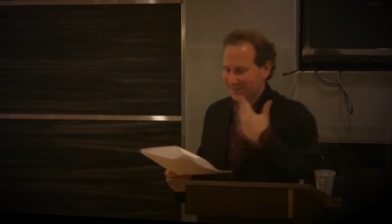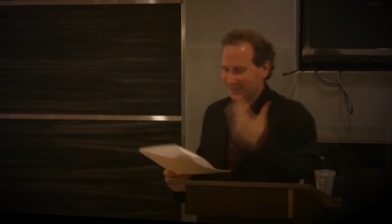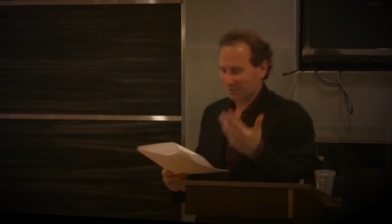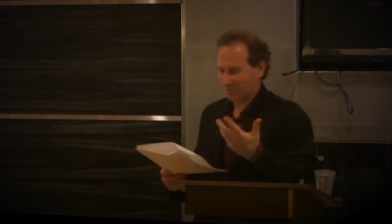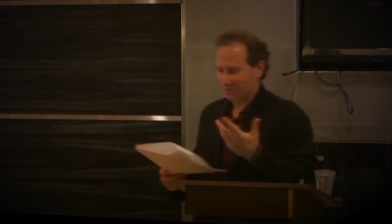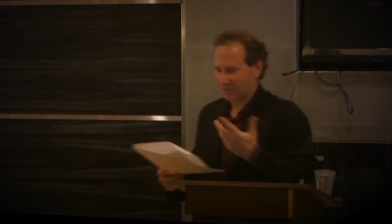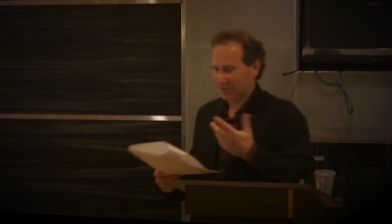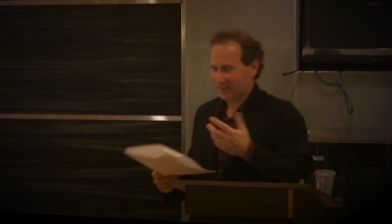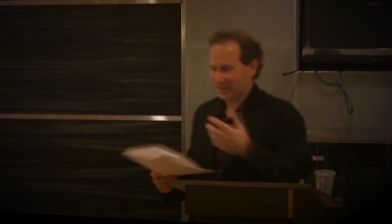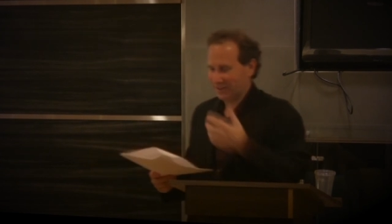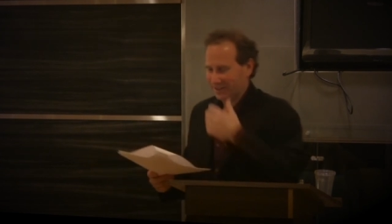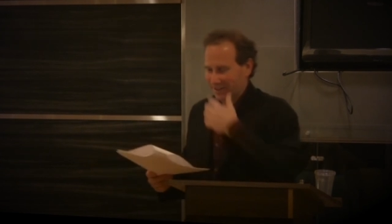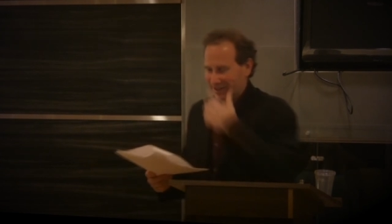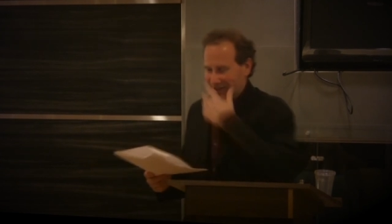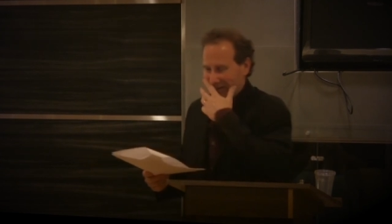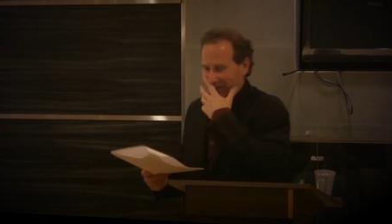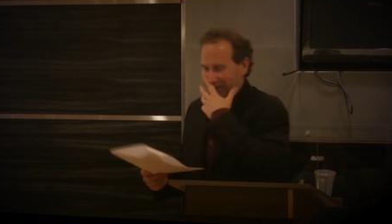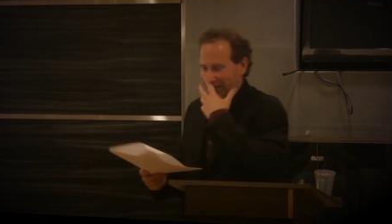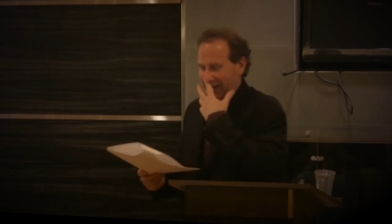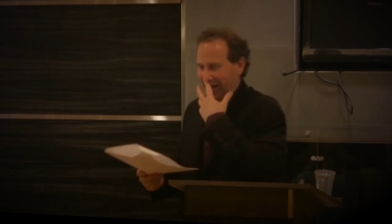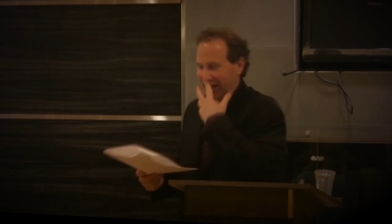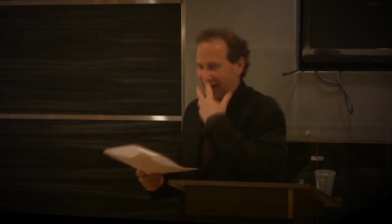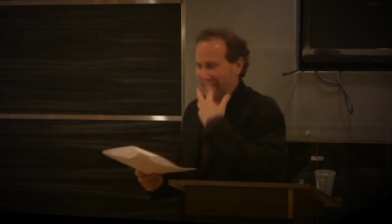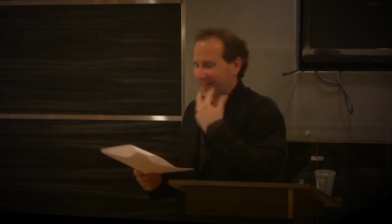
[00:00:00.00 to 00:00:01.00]
it's a really,
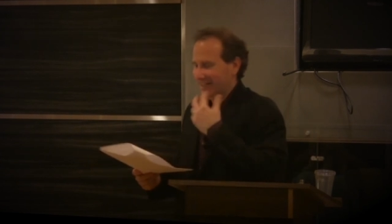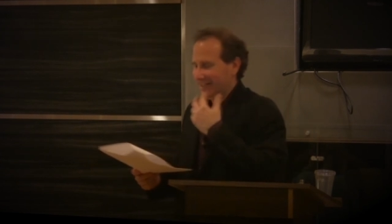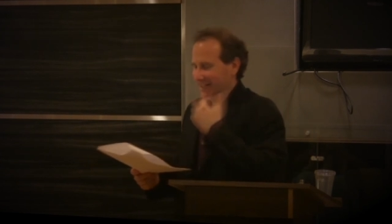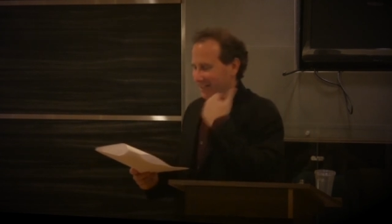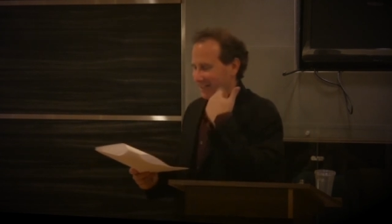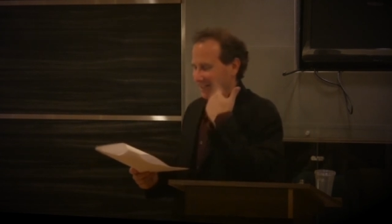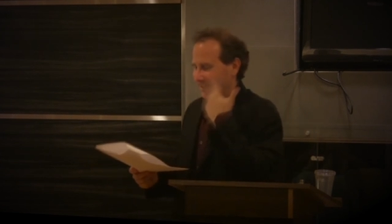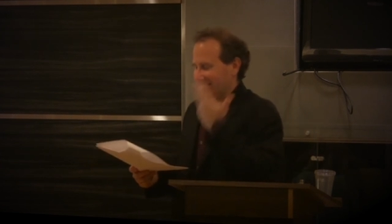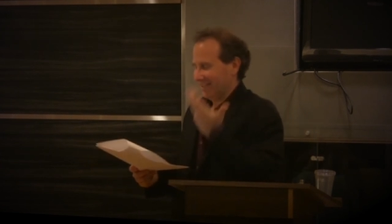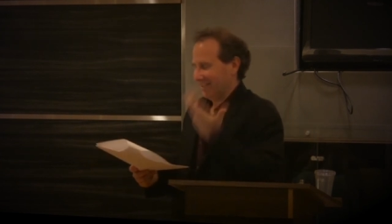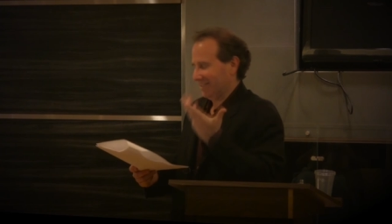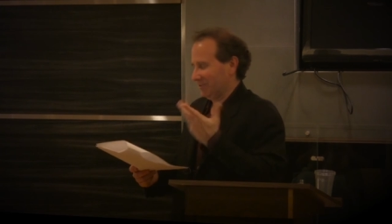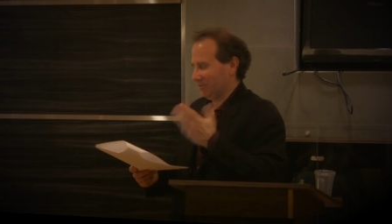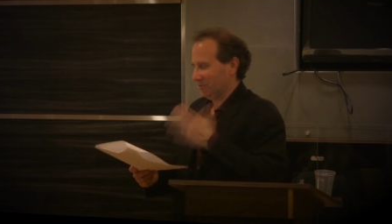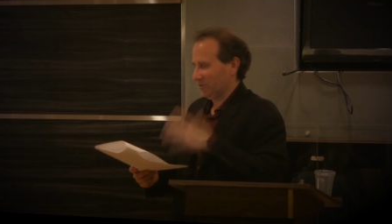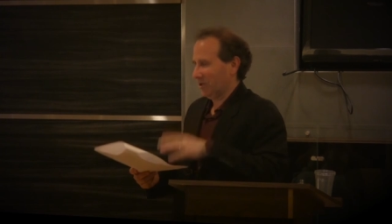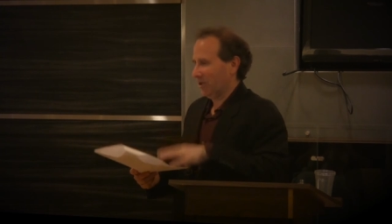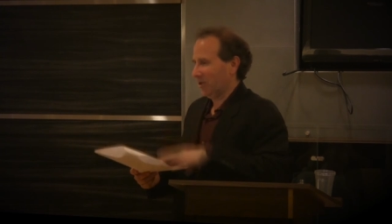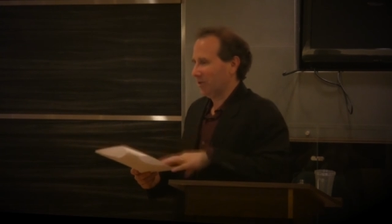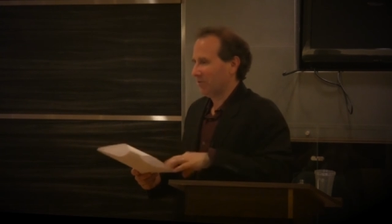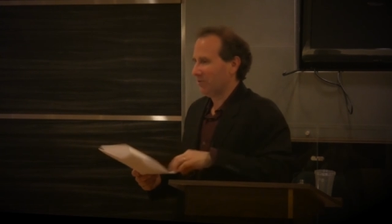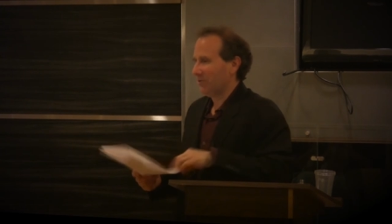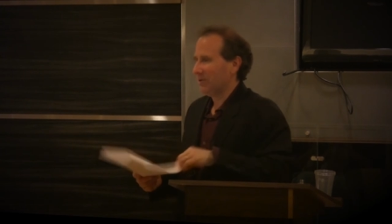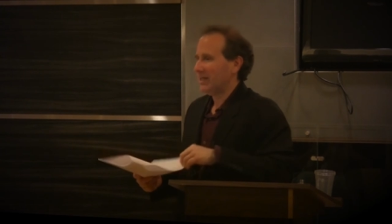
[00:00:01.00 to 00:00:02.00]
and like you
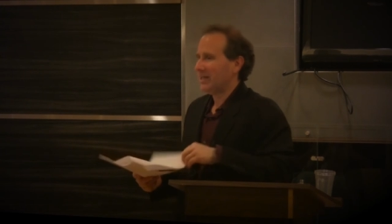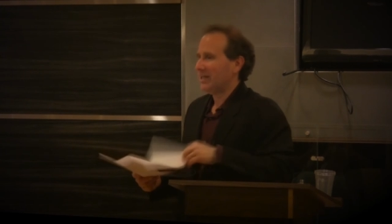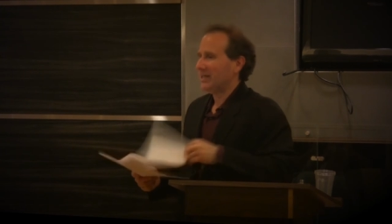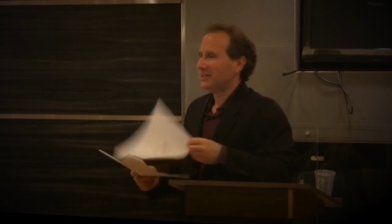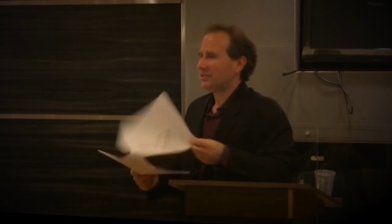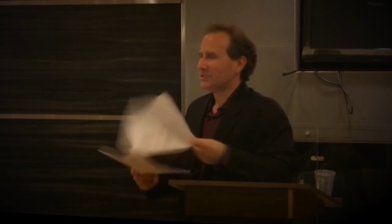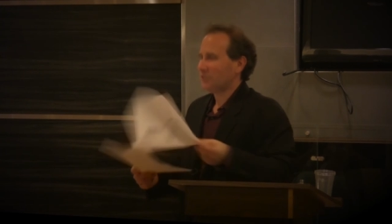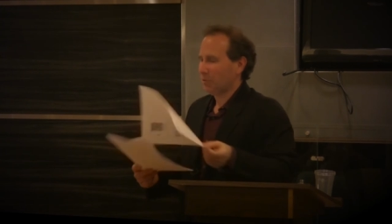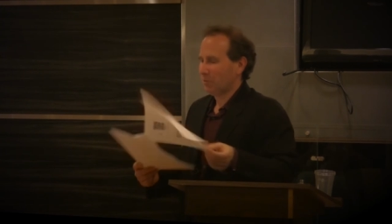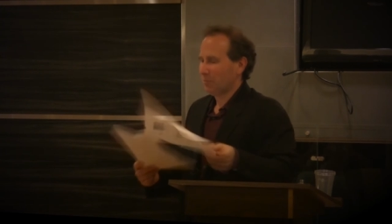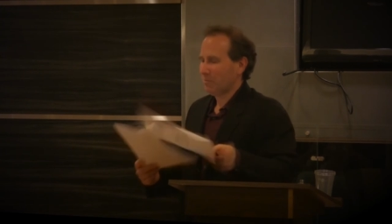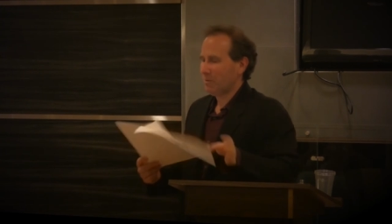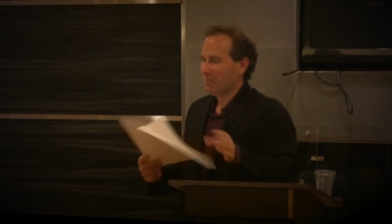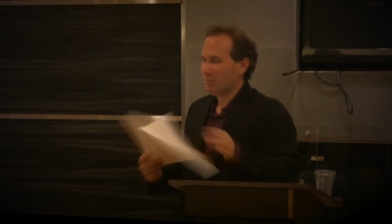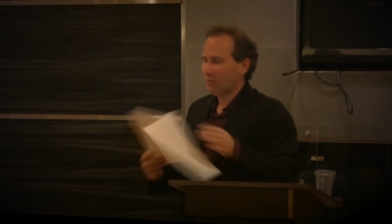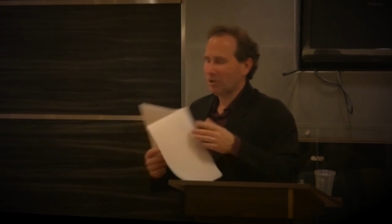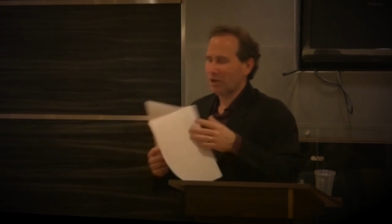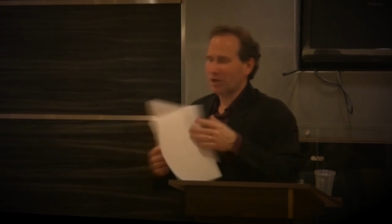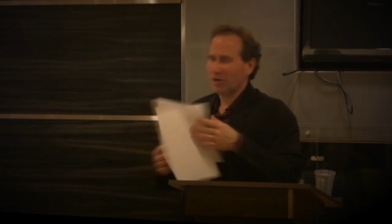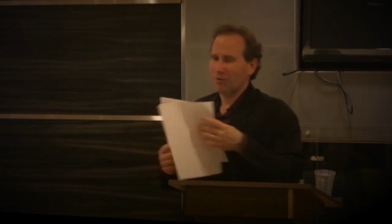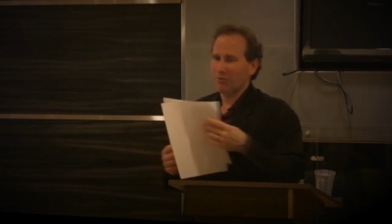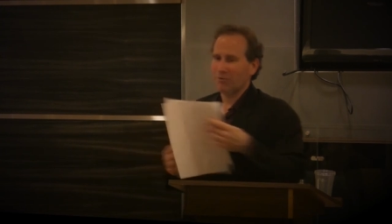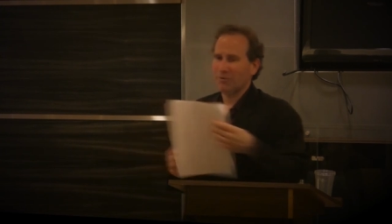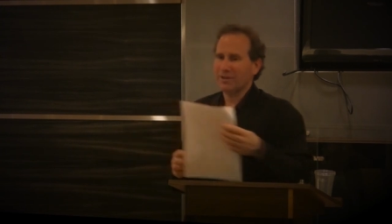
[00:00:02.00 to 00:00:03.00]
go, so when people
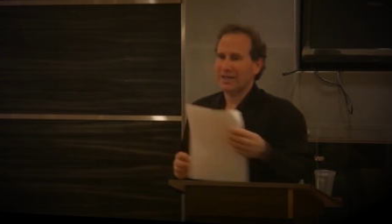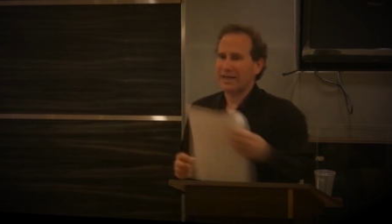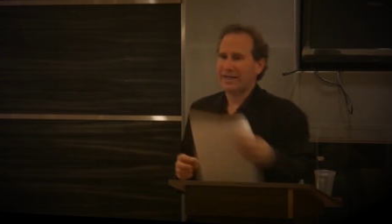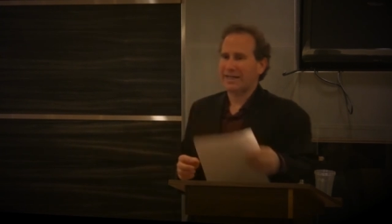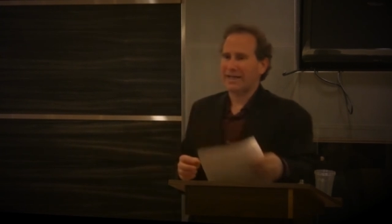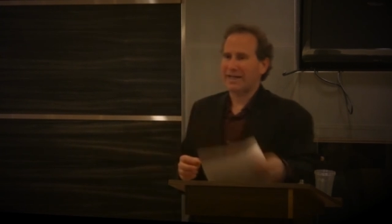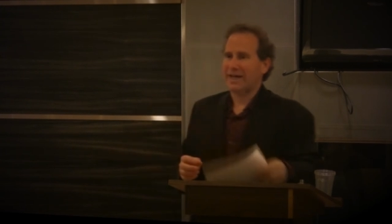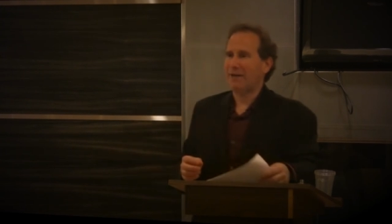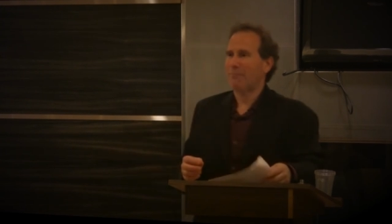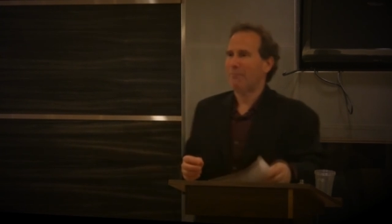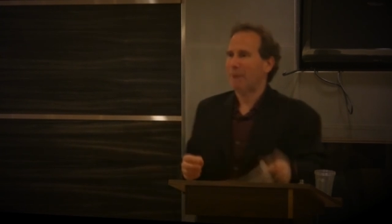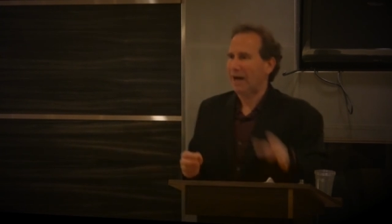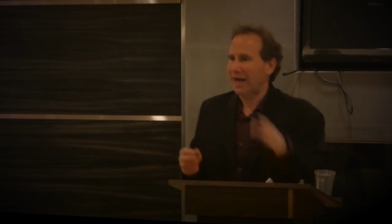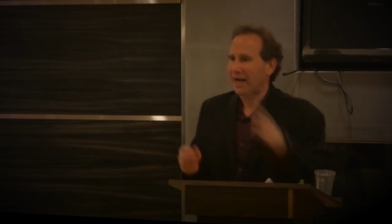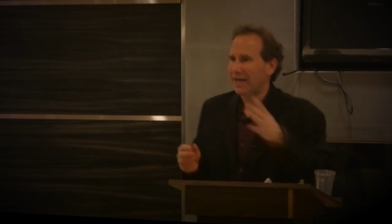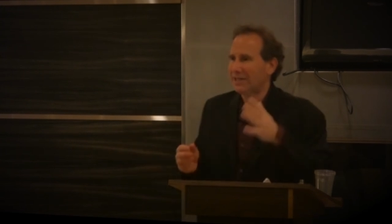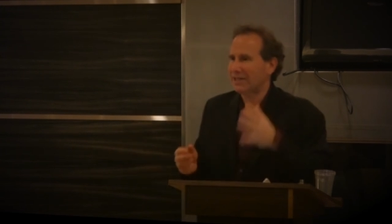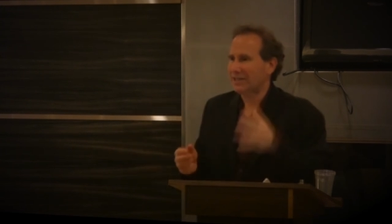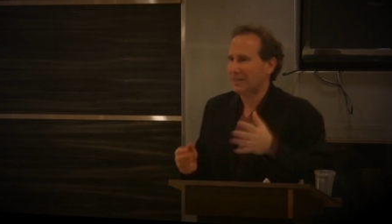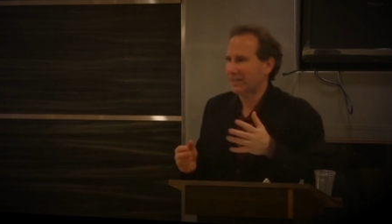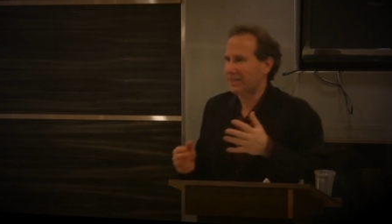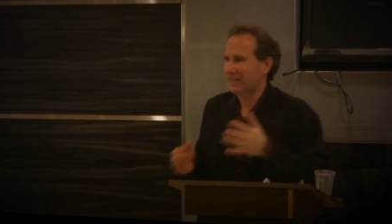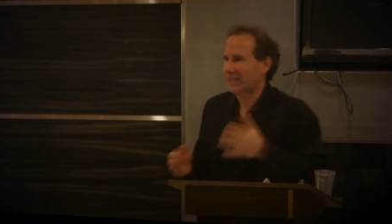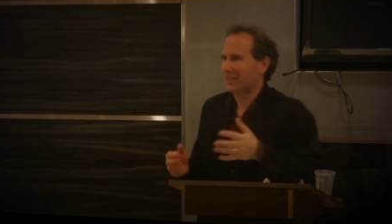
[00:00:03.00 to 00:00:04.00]
go, like, am I
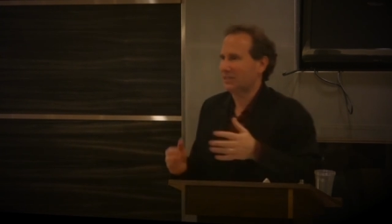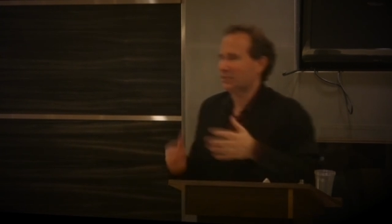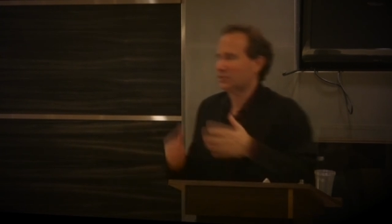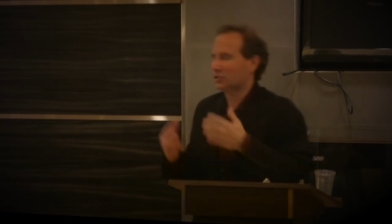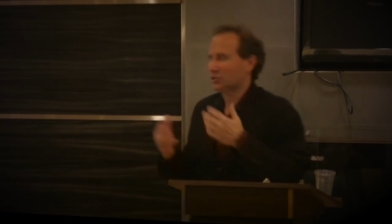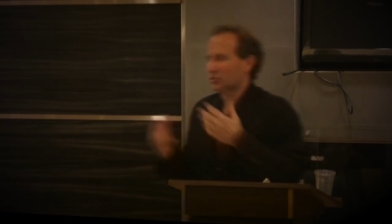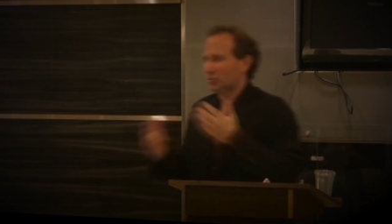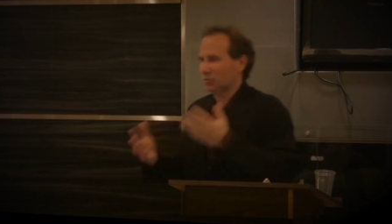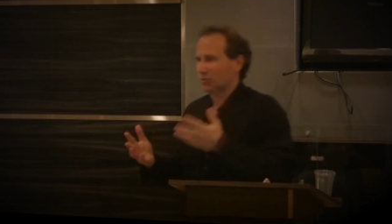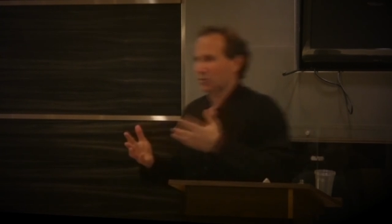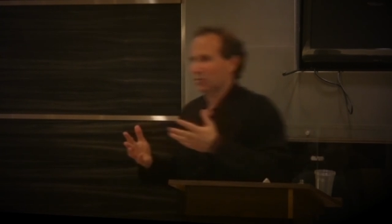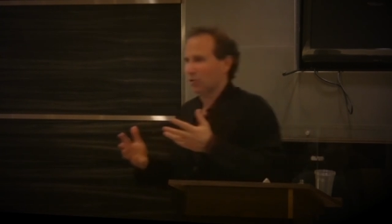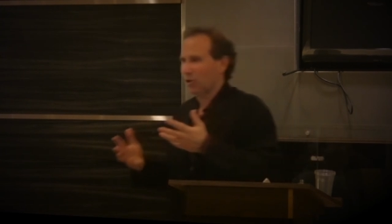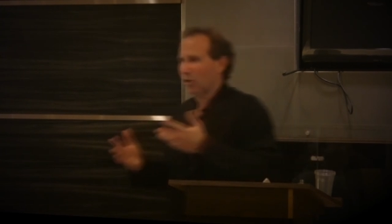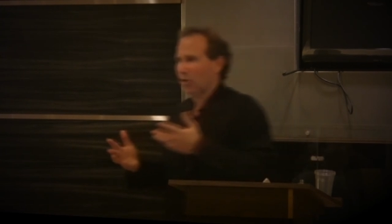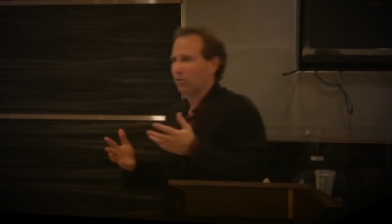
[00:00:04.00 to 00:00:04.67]
going to get screwed